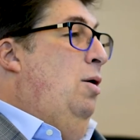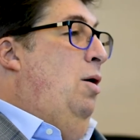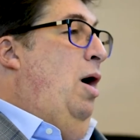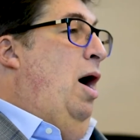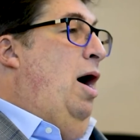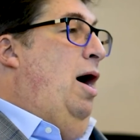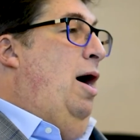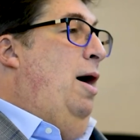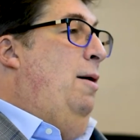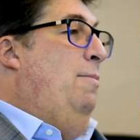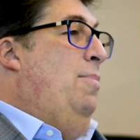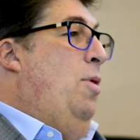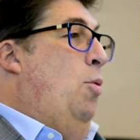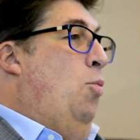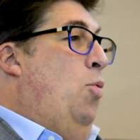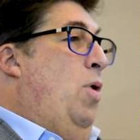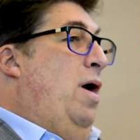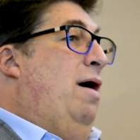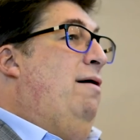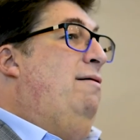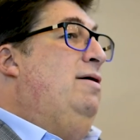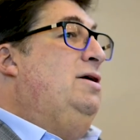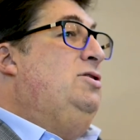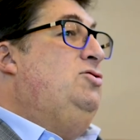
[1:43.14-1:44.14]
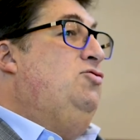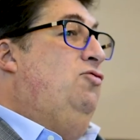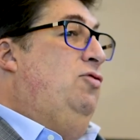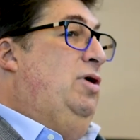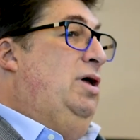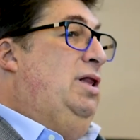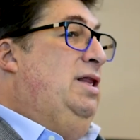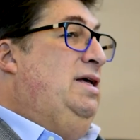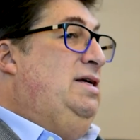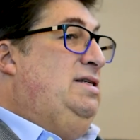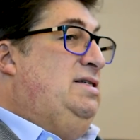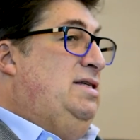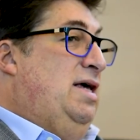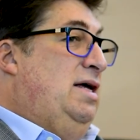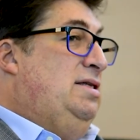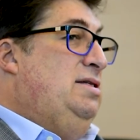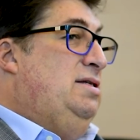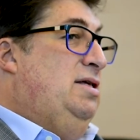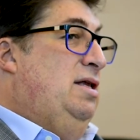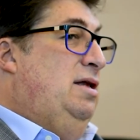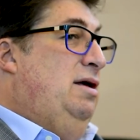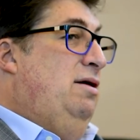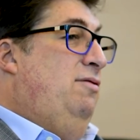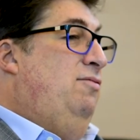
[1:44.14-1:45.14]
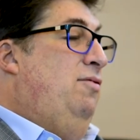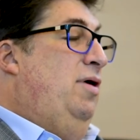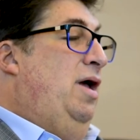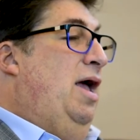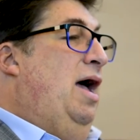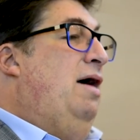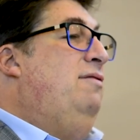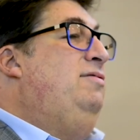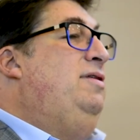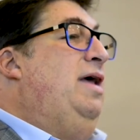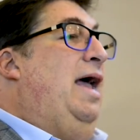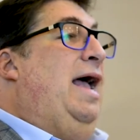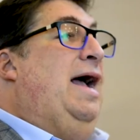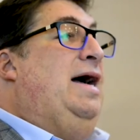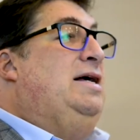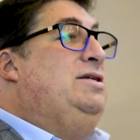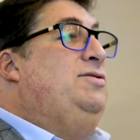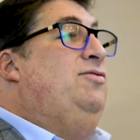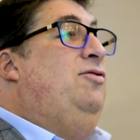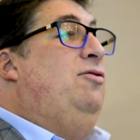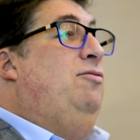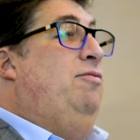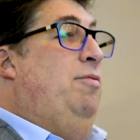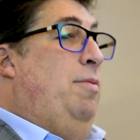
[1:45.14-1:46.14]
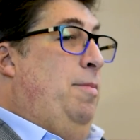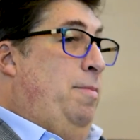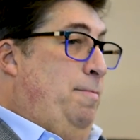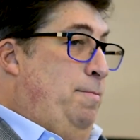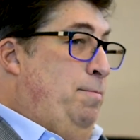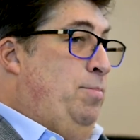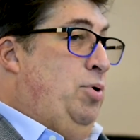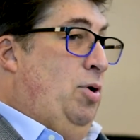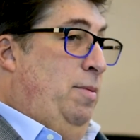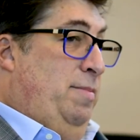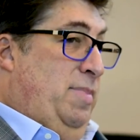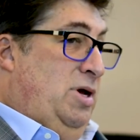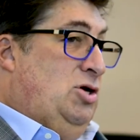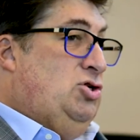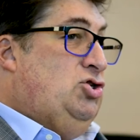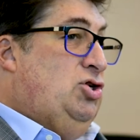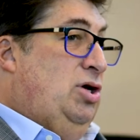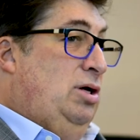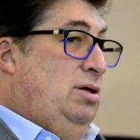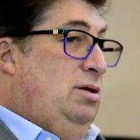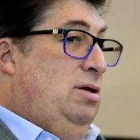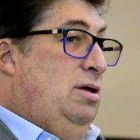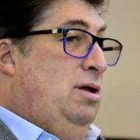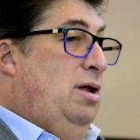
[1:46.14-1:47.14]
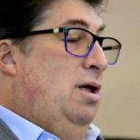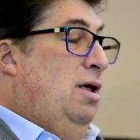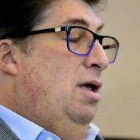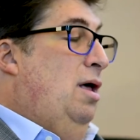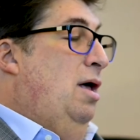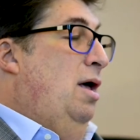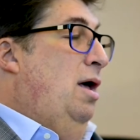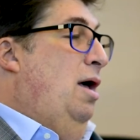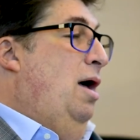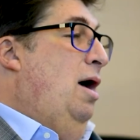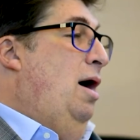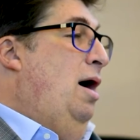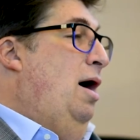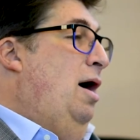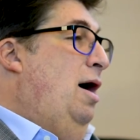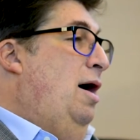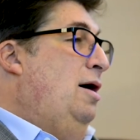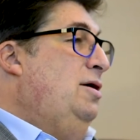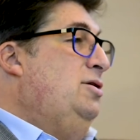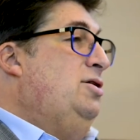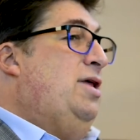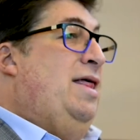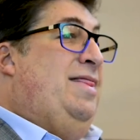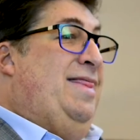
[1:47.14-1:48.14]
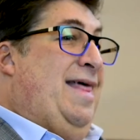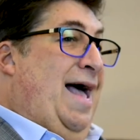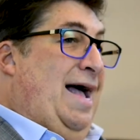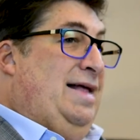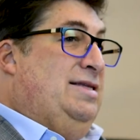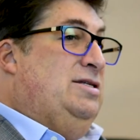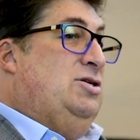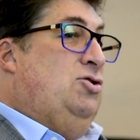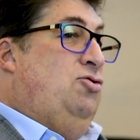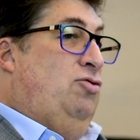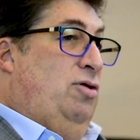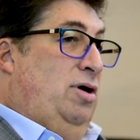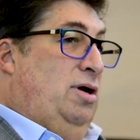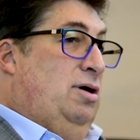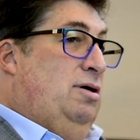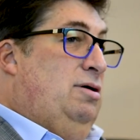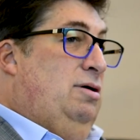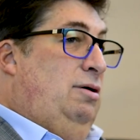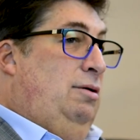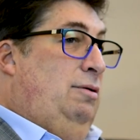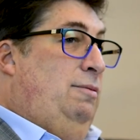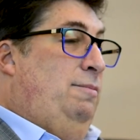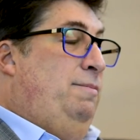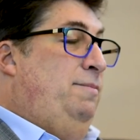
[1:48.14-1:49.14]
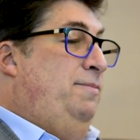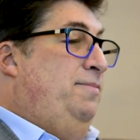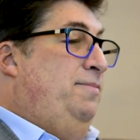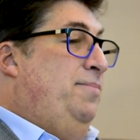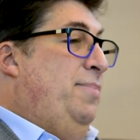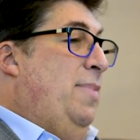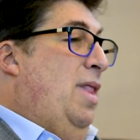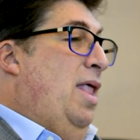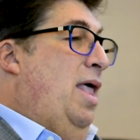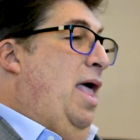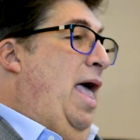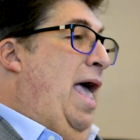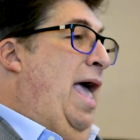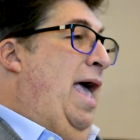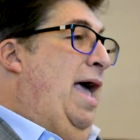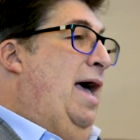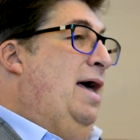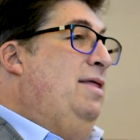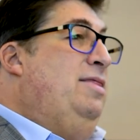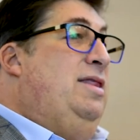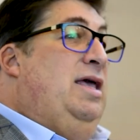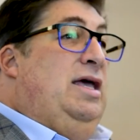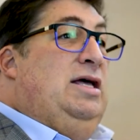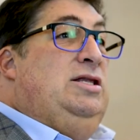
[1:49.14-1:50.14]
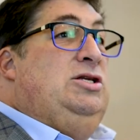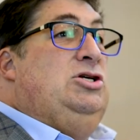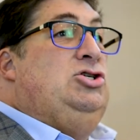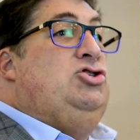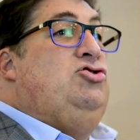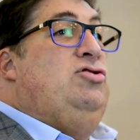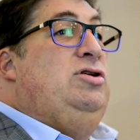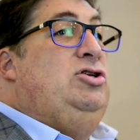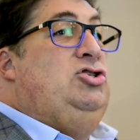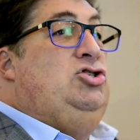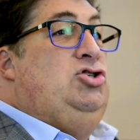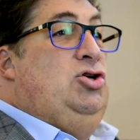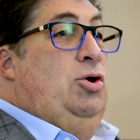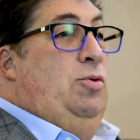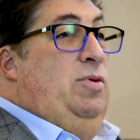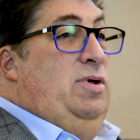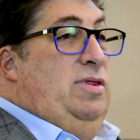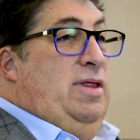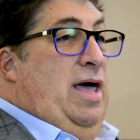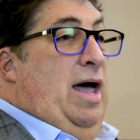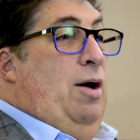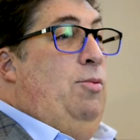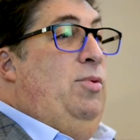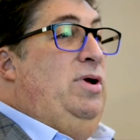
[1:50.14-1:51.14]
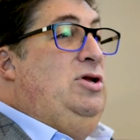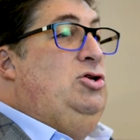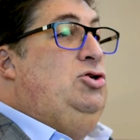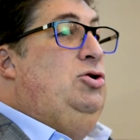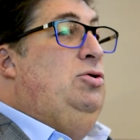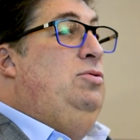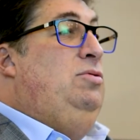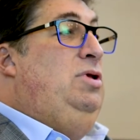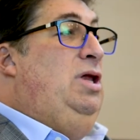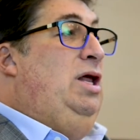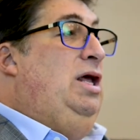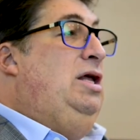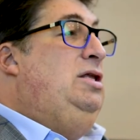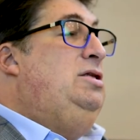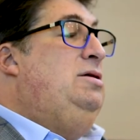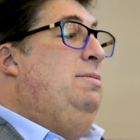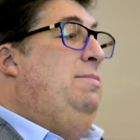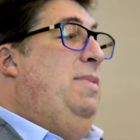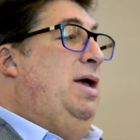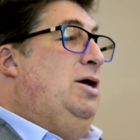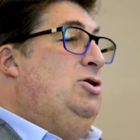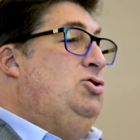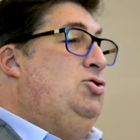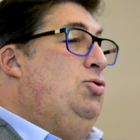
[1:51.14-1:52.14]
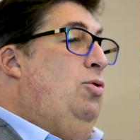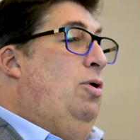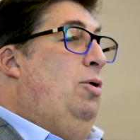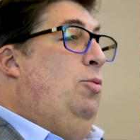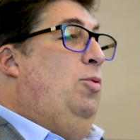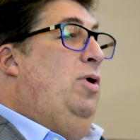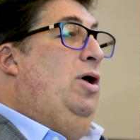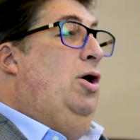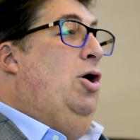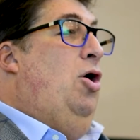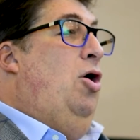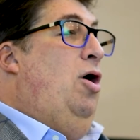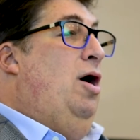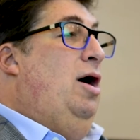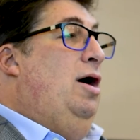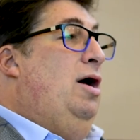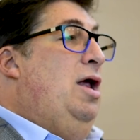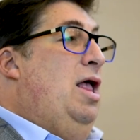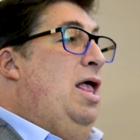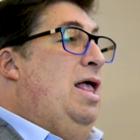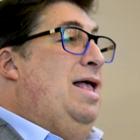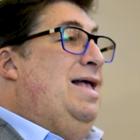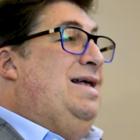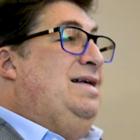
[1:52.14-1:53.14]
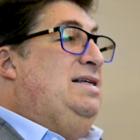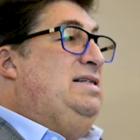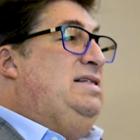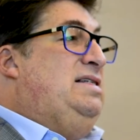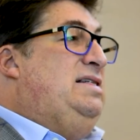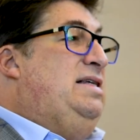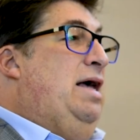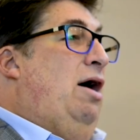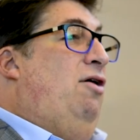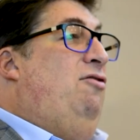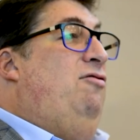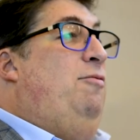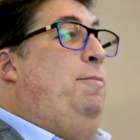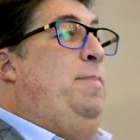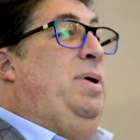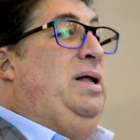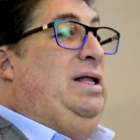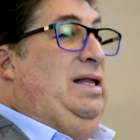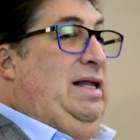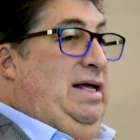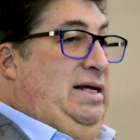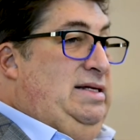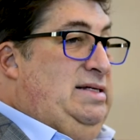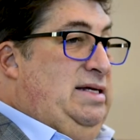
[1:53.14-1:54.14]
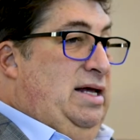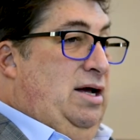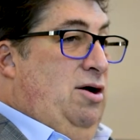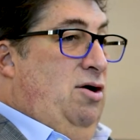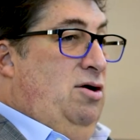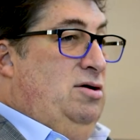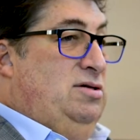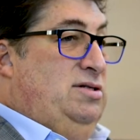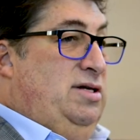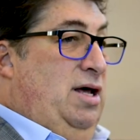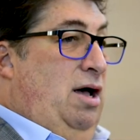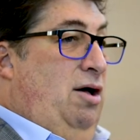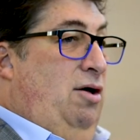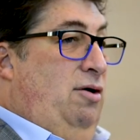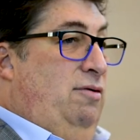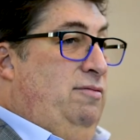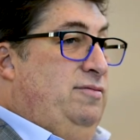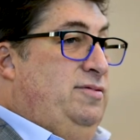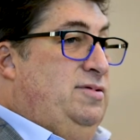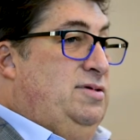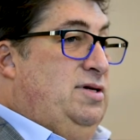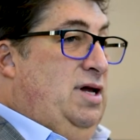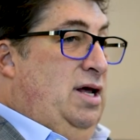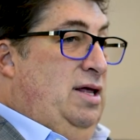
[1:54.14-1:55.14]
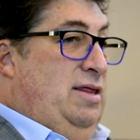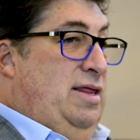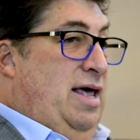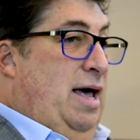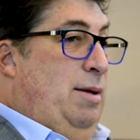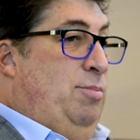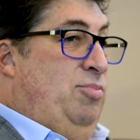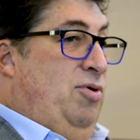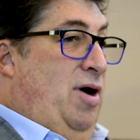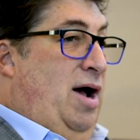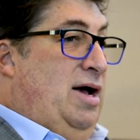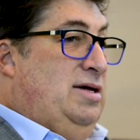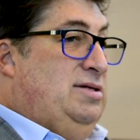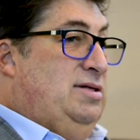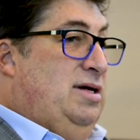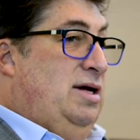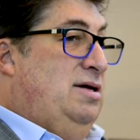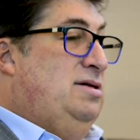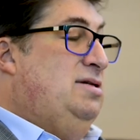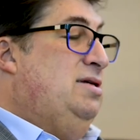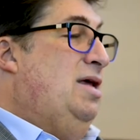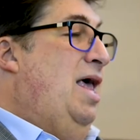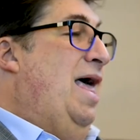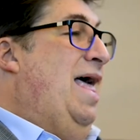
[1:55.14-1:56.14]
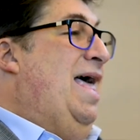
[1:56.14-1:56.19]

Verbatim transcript: Um, where it's really sensitive, we have to ask for permission. Uh, that's critical. And the industry is doing that. We do need to make sure we are self-policing ourselves in that process